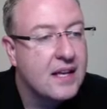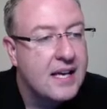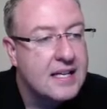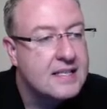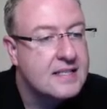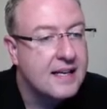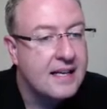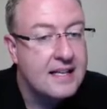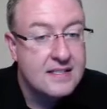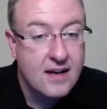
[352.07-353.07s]
it's
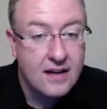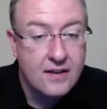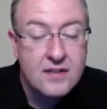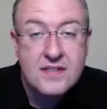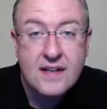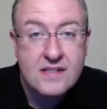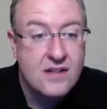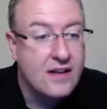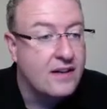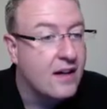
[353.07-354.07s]
uh, it's got a good sized
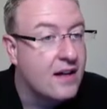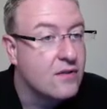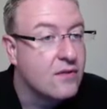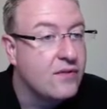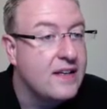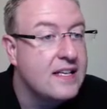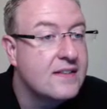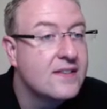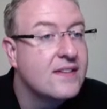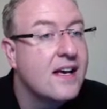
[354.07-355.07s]
lot at 100
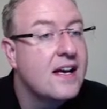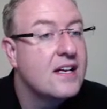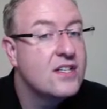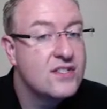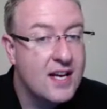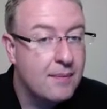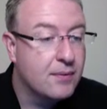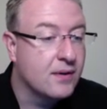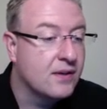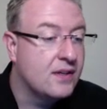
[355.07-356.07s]
feet.
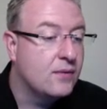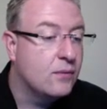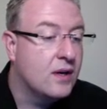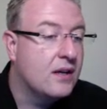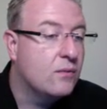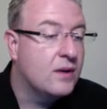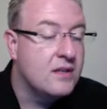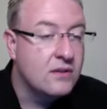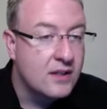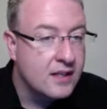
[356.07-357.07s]
Shepherd, when
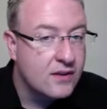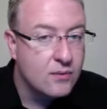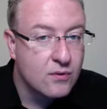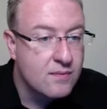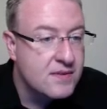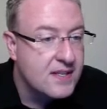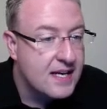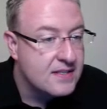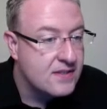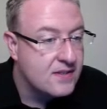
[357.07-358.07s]
you look at the room
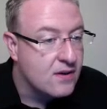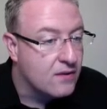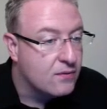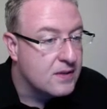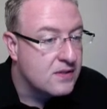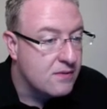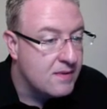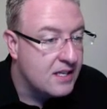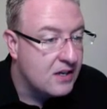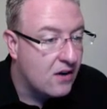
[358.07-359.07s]
sizes here, if we zoom
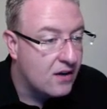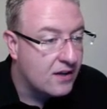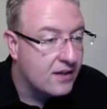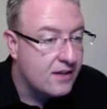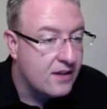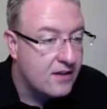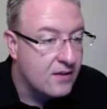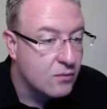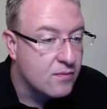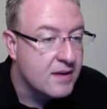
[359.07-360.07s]
in on
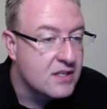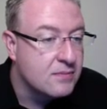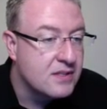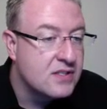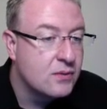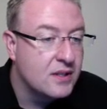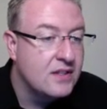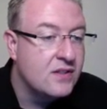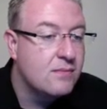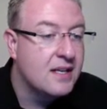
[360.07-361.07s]
the room measurements,
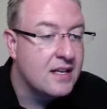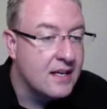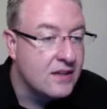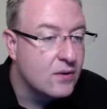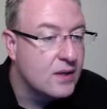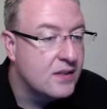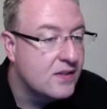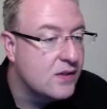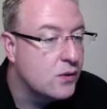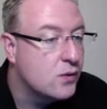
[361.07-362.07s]
22 by 9,
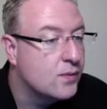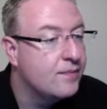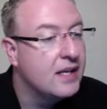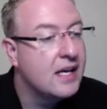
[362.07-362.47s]
32,